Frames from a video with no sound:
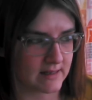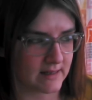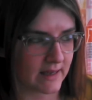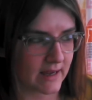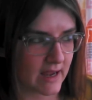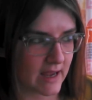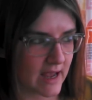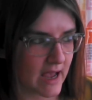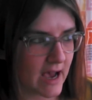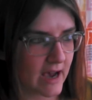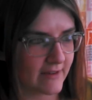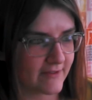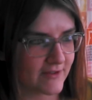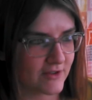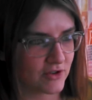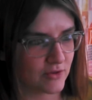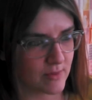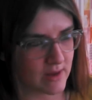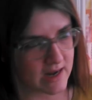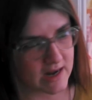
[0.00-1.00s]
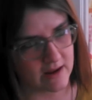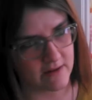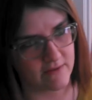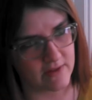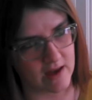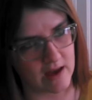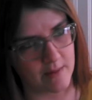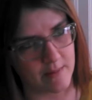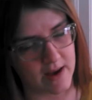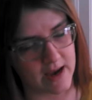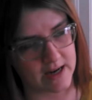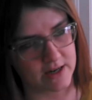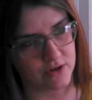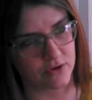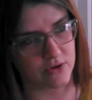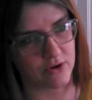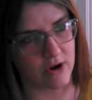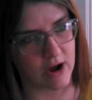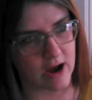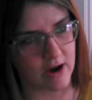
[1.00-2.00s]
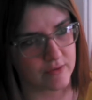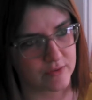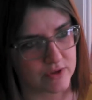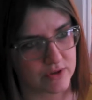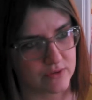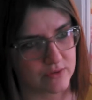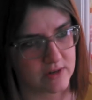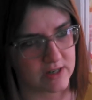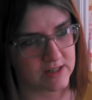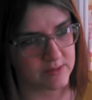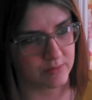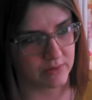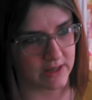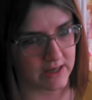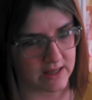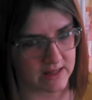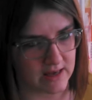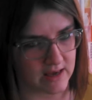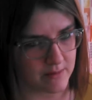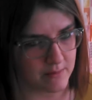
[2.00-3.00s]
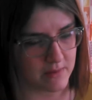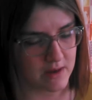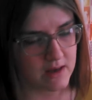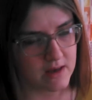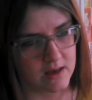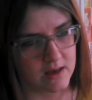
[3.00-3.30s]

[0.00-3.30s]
Like, I have too many of them. I don't know how to display them